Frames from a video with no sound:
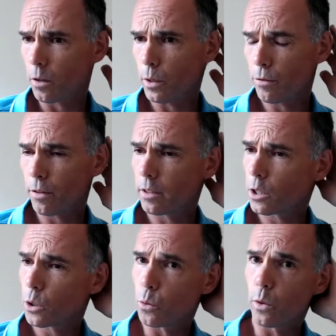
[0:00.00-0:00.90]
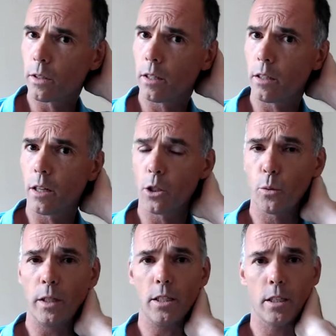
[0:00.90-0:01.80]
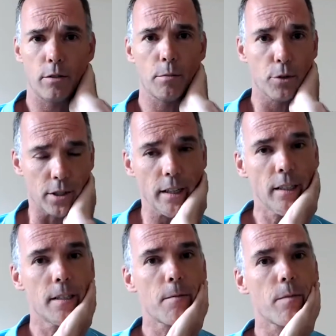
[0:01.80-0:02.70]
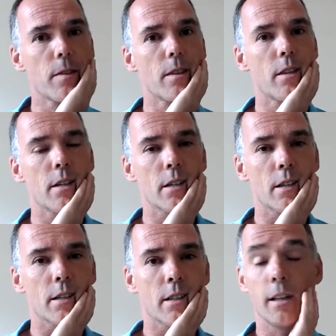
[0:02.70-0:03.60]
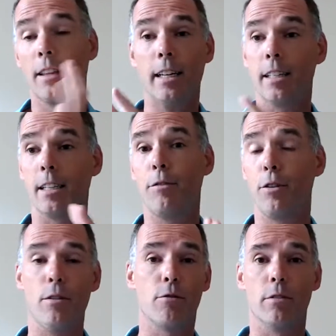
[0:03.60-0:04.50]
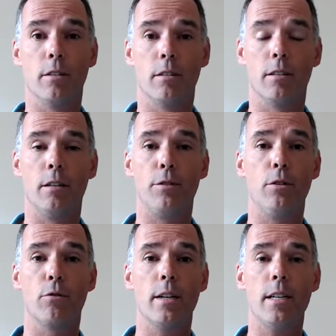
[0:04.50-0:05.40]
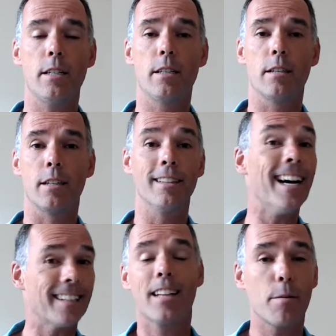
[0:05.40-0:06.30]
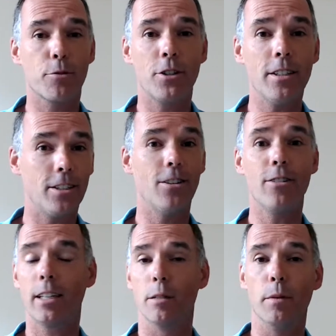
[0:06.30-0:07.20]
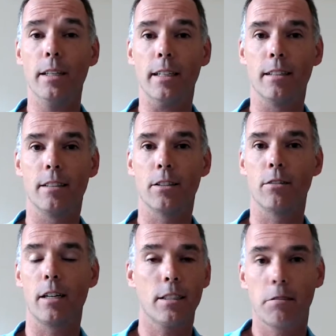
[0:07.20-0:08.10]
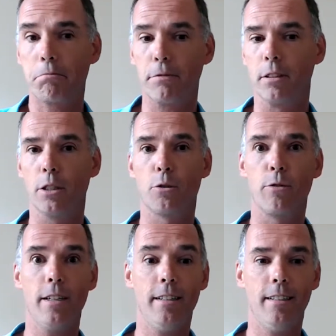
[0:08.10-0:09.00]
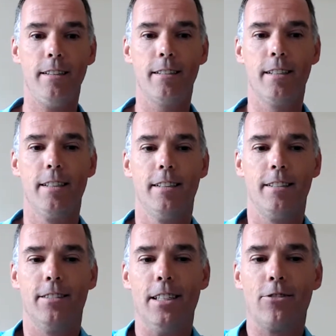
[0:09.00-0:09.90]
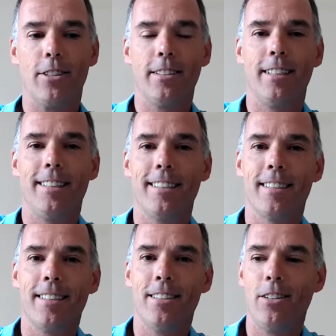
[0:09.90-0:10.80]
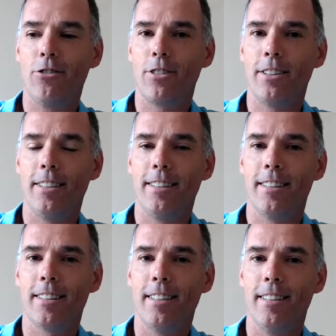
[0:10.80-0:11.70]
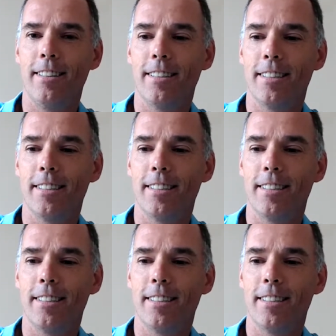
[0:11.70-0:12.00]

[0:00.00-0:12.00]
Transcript: funded 127%. The thing is, if you raise 99%, you don't get the money. So that's really an interesting thing